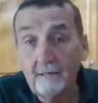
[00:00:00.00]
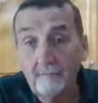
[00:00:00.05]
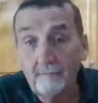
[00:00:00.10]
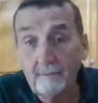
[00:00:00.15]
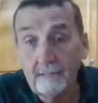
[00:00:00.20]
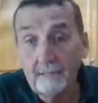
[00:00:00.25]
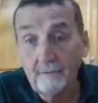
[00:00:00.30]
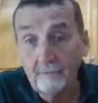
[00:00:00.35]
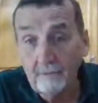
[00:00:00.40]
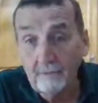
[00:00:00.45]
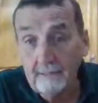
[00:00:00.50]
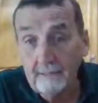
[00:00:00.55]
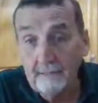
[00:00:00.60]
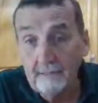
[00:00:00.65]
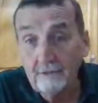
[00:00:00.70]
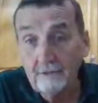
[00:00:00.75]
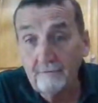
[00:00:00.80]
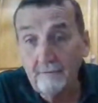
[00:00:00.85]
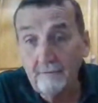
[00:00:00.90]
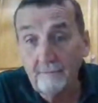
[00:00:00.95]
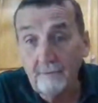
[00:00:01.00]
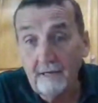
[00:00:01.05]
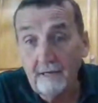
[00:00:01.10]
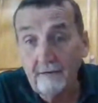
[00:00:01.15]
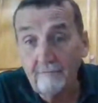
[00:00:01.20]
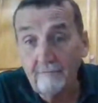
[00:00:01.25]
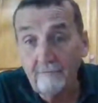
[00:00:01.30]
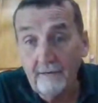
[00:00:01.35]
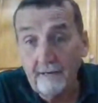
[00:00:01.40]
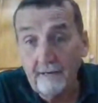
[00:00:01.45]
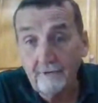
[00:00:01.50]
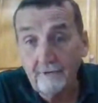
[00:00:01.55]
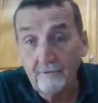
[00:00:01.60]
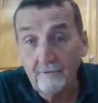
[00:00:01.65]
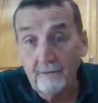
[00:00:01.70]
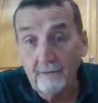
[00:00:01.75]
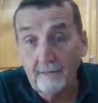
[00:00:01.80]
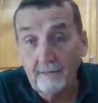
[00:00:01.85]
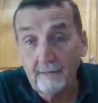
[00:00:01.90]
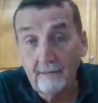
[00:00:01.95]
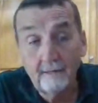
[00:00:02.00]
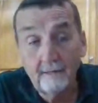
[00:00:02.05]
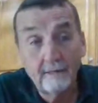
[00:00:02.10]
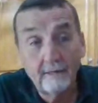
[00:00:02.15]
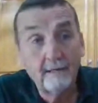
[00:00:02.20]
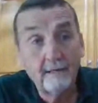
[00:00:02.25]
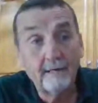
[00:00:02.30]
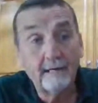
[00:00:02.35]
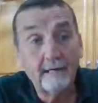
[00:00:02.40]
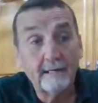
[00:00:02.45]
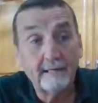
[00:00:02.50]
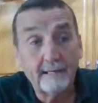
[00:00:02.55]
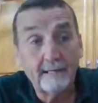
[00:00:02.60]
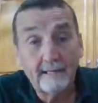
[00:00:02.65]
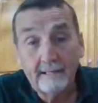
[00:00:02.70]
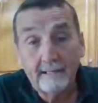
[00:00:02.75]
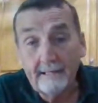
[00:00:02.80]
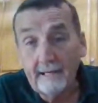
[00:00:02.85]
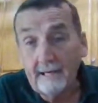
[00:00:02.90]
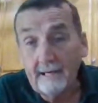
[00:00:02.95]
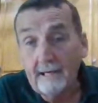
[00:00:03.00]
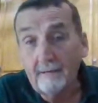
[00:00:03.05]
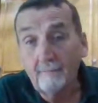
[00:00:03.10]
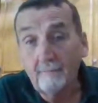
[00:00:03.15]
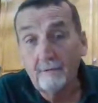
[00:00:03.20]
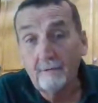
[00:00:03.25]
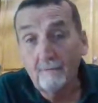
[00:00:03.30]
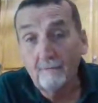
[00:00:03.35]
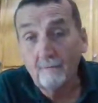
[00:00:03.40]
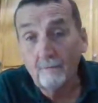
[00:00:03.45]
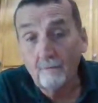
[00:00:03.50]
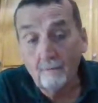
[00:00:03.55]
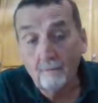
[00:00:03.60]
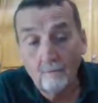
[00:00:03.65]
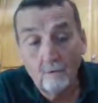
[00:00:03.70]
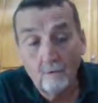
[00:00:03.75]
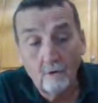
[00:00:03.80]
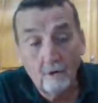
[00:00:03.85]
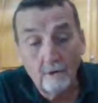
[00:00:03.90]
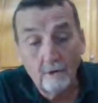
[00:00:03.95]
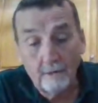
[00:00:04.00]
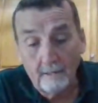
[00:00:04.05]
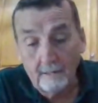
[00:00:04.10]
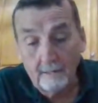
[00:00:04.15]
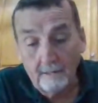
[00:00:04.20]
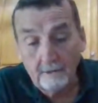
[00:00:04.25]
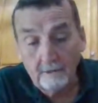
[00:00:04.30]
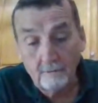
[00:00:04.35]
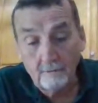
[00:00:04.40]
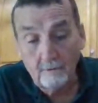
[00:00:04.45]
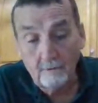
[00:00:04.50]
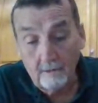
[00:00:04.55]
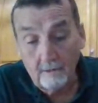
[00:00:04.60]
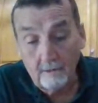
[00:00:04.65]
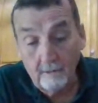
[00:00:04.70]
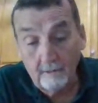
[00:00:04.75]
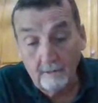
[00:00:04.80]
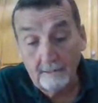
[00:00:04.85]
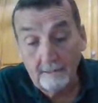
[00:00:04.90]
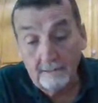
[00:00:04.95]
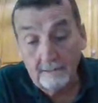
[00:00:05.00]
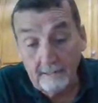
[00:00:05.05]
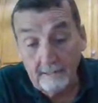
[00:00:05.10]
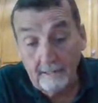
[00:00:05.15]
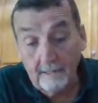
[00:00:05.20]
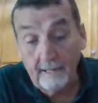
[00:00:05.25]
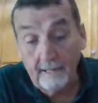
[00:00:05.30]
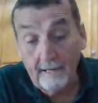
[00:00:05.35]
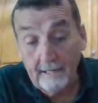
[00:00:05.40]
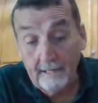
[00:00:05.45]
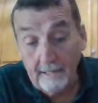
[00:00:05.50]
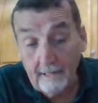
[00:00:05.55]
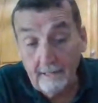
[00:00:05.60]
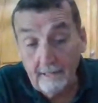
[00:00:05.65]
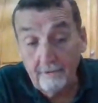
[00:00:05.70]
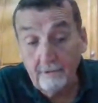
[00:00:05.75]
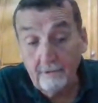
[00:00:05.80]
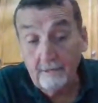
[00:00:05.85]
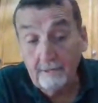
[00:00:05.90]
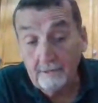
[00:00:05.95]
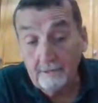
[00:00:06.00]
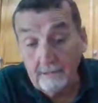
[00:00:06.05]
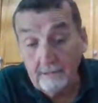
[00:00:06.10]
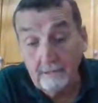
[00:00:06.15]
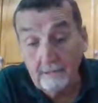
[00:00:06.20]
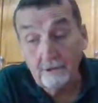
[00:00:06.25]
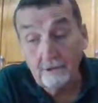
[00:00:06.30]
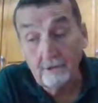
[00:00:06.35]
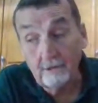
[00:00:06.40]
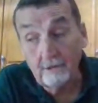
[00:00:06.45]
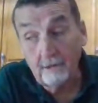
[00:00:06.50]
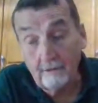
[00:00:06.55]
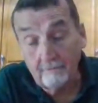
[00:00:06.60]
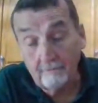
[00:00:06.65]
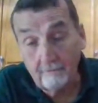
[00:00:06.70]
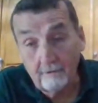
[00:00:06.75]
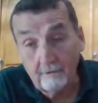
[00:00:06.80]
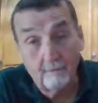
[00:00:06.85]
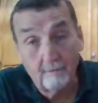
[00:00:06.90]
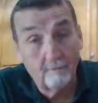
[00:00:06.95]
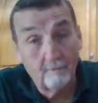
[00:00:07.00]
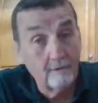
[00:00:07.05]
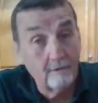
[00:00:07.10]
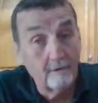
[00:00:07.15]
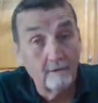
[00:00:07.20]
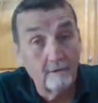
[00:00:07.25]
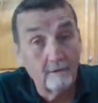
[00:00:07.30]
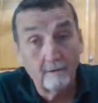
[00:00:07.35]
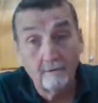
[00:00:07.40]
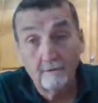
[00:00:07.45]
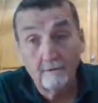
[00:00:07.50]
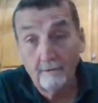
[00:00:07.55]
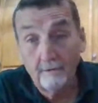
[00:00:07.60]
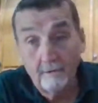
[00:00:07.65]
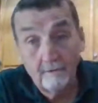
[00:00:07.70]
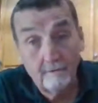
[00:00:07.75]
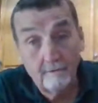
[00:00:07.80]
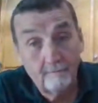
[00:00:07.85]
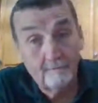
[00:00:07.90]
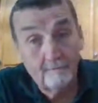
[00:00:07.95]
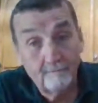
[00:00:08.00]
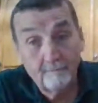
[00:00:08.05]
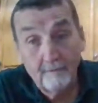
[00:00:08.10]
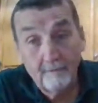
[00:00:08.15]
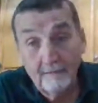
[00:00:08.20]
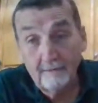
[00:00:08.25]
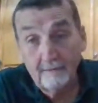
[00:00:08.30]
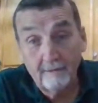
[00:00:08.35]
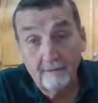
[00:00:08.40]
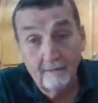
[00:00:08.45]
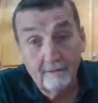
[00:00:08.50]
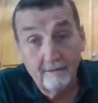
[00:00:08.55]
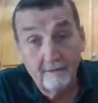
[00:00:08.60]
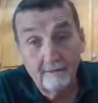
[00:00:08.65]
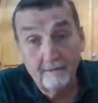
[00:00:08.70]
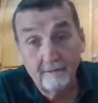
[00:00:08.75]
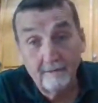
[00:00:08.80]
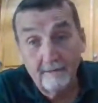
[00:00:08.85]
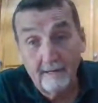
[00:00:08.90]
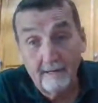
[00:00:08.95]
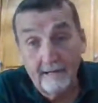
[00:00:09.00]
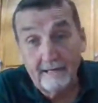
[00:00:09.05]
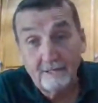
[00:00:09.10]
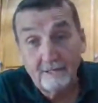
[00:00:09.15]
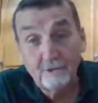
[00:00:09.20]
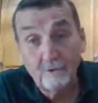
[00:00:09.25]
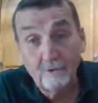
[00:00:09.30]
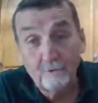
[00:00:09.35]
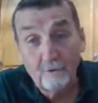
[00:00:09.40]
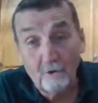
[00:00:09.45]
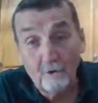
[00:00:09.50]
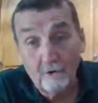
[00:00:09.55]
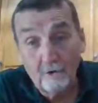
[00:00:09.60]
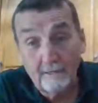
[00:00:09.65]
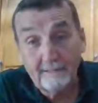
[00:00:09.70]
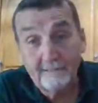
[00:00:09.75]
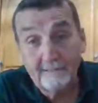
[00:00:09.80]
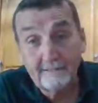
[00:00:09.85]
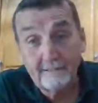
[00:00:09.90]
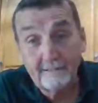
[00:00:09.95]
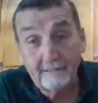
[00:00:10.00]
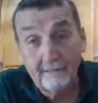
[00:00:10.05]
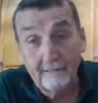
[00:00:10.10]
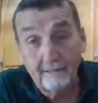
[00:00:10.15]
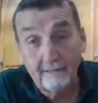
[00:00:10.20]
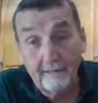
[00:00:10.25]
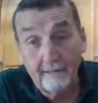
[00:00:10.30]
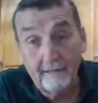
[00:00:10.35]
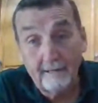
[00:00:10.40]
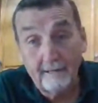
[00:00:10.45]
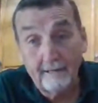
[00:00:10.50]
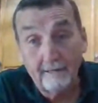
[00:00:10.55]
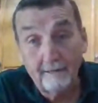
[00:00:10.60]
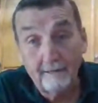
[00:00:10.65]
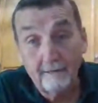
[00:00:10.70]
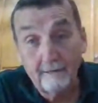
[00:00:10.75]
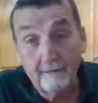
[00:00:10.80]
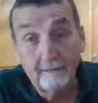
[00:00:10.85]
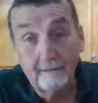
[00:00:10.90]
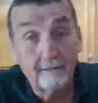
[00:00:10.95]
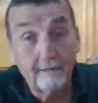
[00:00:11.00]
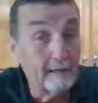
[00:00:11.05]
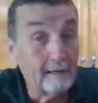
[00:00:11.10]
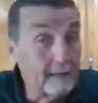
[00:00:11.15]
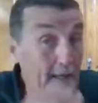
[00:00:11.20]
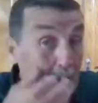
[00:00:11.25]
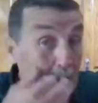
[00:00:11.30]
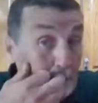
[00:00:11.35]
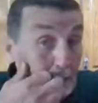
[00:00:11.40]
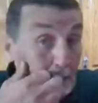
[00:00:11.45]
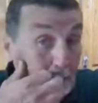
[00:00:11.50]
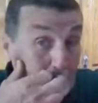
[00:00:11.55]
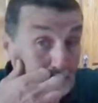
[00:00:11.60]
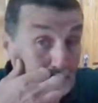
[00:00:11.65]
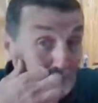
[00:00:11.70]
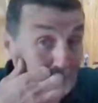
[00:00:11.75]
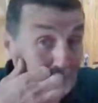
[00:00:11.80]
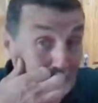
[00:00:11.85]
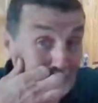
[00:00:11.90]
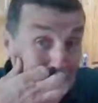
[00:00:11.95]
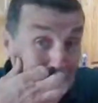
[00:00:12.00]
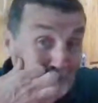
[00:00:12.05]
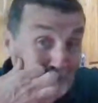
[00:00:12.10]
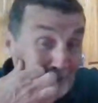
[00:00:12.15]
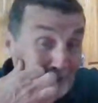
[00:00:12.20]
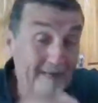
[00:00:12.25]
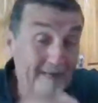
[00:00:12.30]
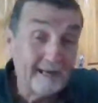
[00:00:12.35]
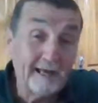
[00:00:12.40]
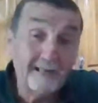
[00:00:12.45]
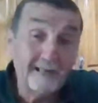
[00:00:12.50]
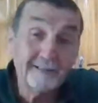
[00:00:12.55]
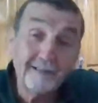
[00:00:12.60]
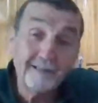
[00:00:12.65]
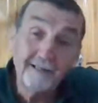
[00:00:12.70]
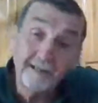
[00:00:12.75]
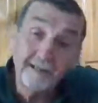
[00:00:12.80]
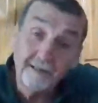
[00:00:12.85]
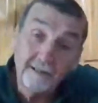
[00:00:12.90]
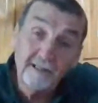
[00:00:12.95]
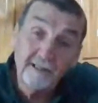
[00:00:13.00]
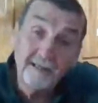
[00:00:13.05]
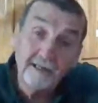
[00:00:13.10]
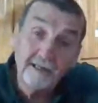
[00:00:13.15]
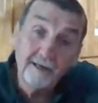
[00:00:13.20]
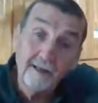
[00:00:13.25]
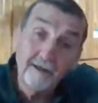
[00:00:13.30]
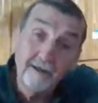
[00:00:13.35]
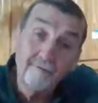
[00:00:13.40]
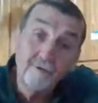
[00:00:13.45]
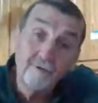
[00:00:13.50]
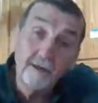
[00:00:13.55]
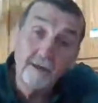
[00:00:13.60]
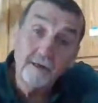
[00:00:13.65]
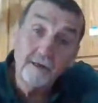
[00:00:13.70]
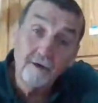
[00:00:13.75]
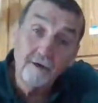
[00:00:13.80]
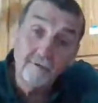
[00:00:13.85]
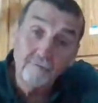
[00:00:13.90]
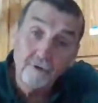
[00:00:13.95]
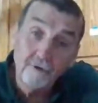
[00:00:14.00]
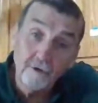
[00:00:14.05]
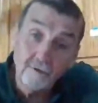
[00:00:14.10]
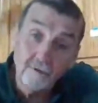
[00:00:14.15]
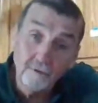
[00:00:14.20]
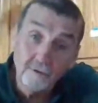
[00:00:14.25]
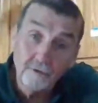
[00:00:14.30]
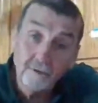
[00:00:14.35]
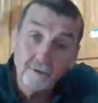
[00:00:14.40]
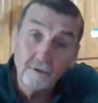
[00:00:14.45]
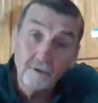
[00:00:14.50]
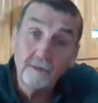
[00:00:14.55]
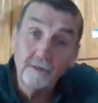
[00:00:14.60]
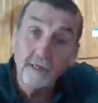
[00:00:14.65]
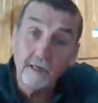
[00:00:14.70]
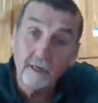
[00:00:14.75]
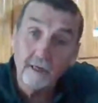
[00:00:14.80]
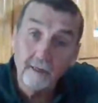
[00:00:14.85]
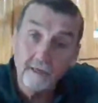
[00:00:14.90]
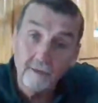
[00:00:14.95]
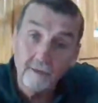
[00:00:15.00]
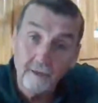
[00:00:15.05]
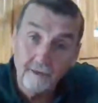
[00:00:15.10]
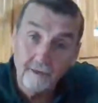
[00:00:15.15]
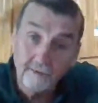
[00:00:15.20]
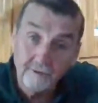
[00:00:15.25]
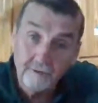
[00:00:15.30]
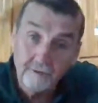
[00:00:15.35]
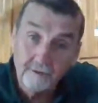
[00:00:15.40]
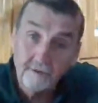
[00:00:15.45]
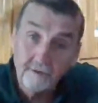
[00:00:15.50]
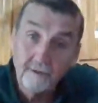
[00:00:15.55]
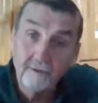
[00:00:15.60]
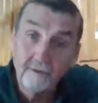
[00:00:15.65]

be released from that factory. And they came and warned us. Well, let me tell you, that got the attention of some of the, the highest authorities in the land that I knew this. And I did it 10, 11 interviews telling this